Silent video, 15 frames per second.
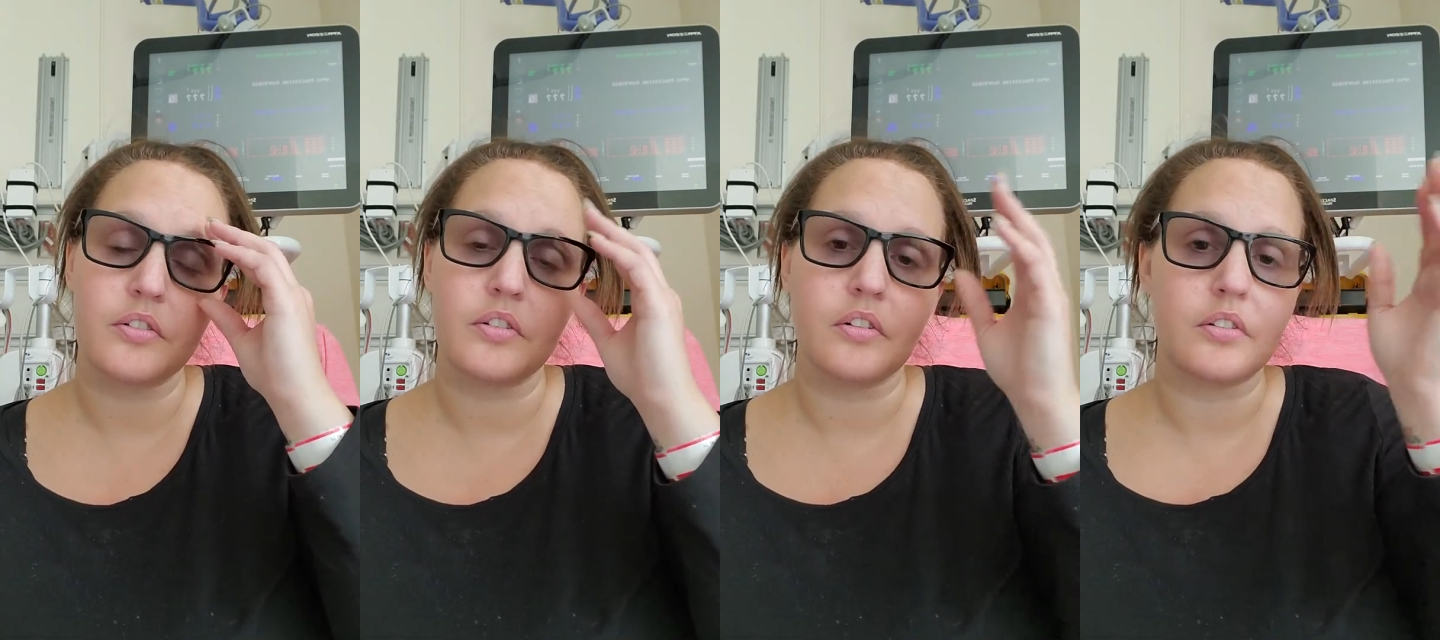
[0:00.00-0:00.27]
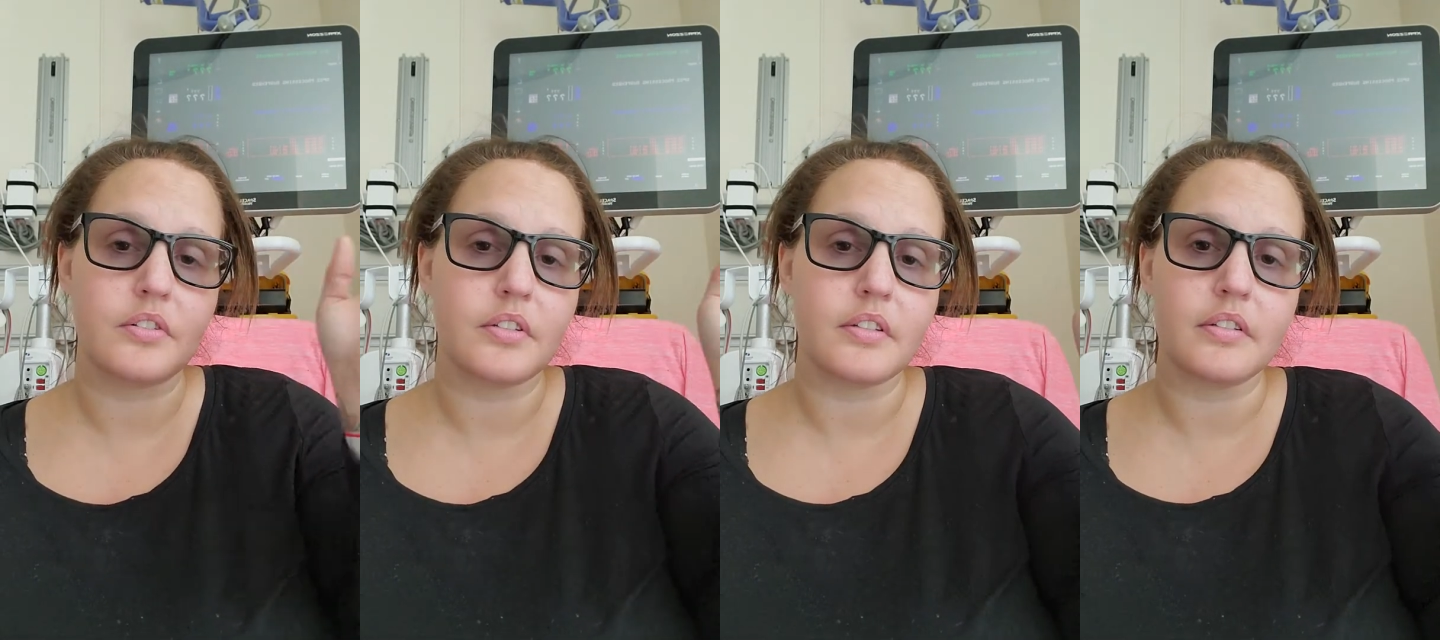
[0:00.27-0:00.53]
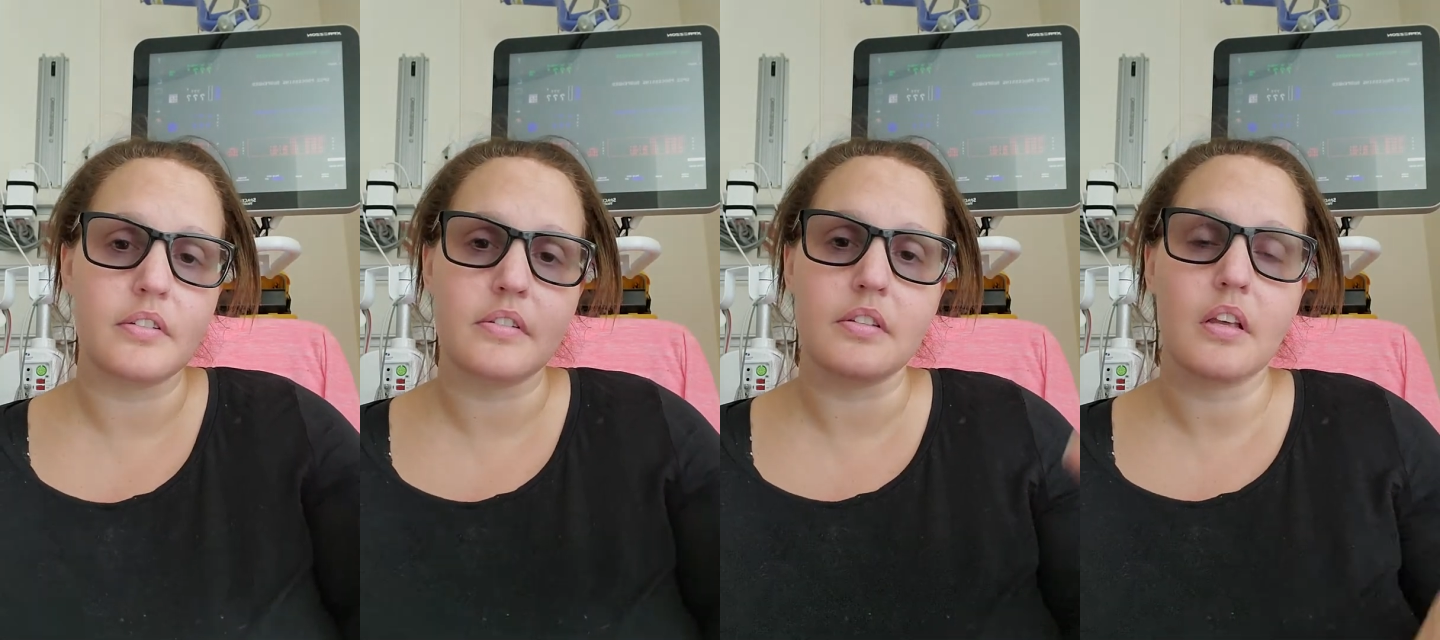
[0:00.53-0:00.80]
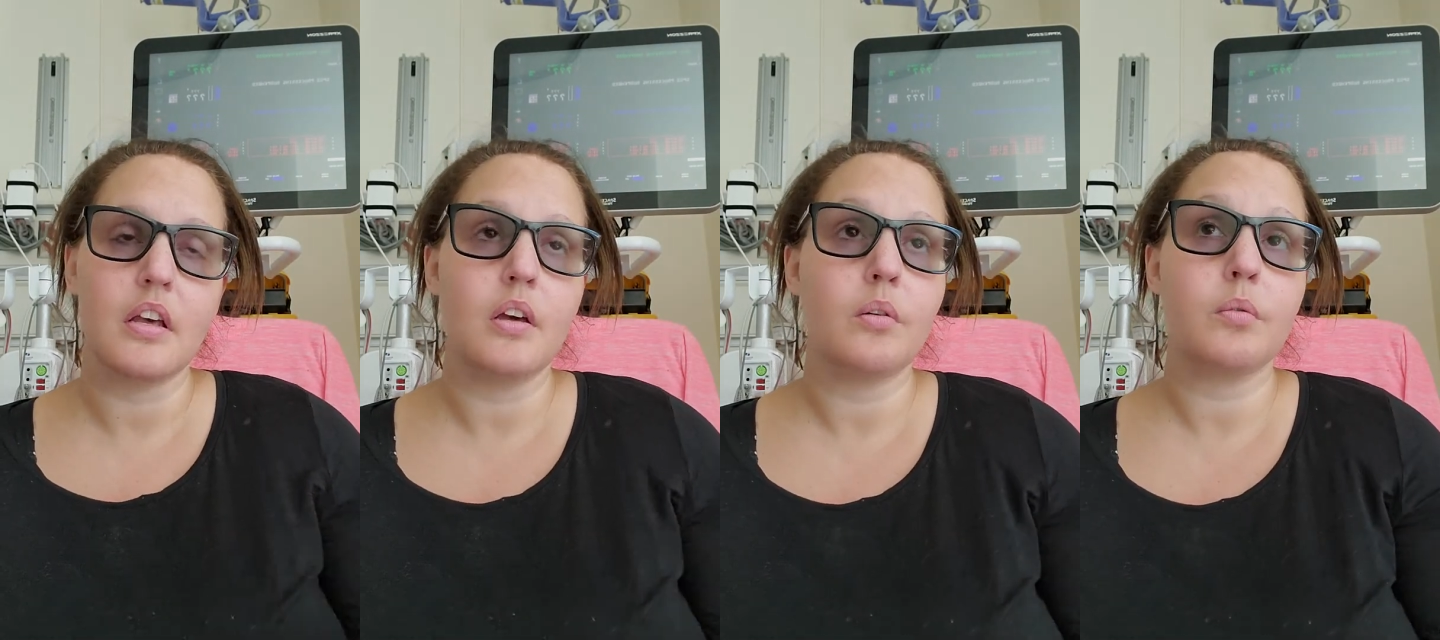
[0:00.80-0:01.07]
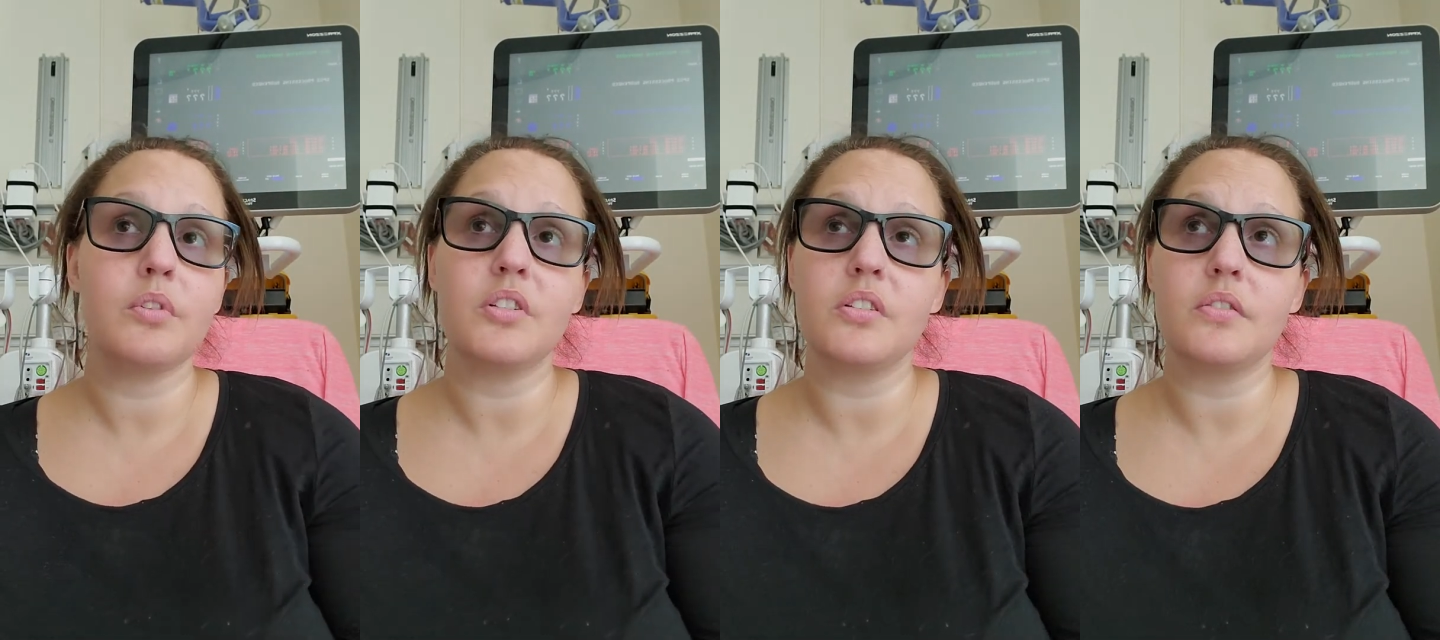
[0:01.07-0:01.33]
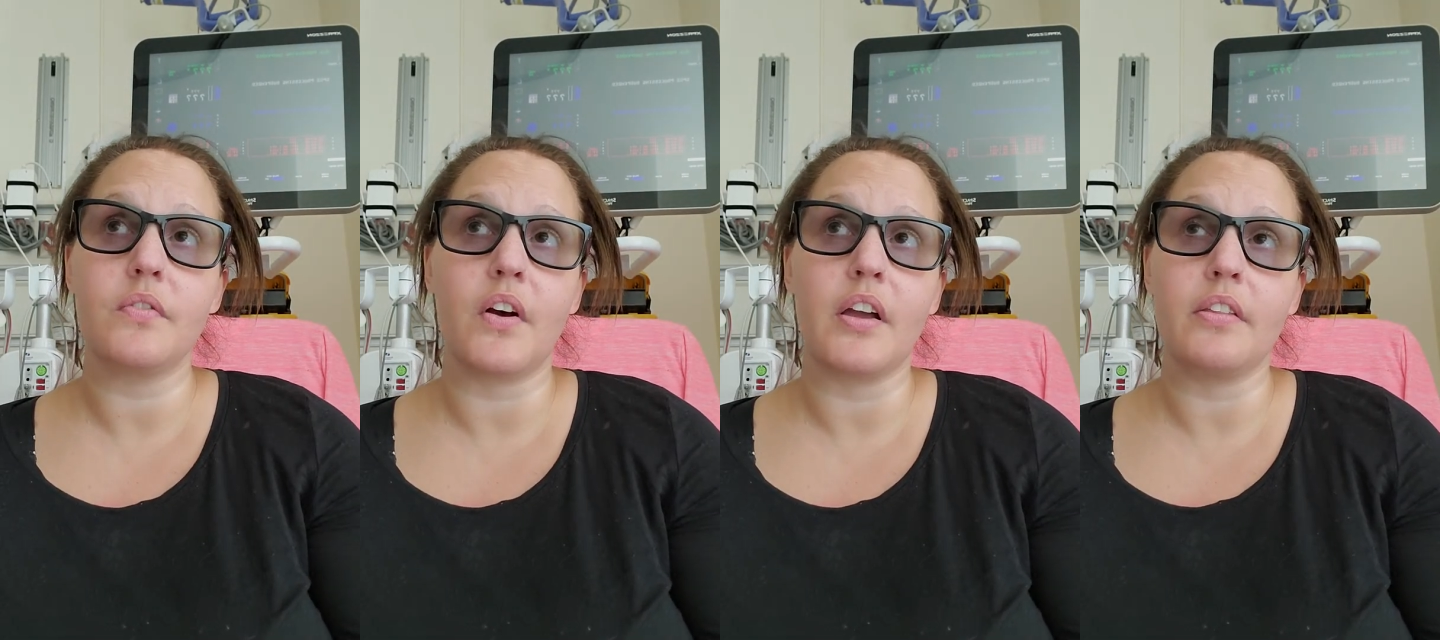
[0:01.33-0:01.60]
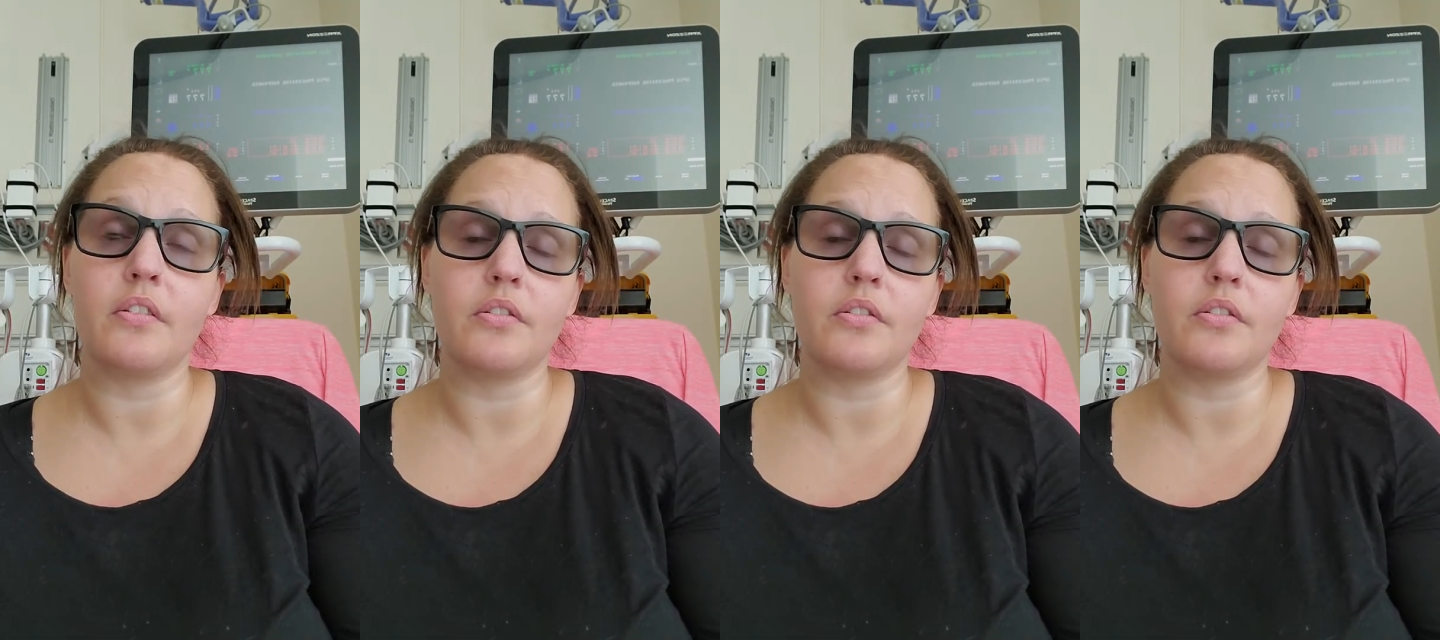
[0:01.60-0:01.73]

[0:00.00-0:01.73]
nurses, which is fine.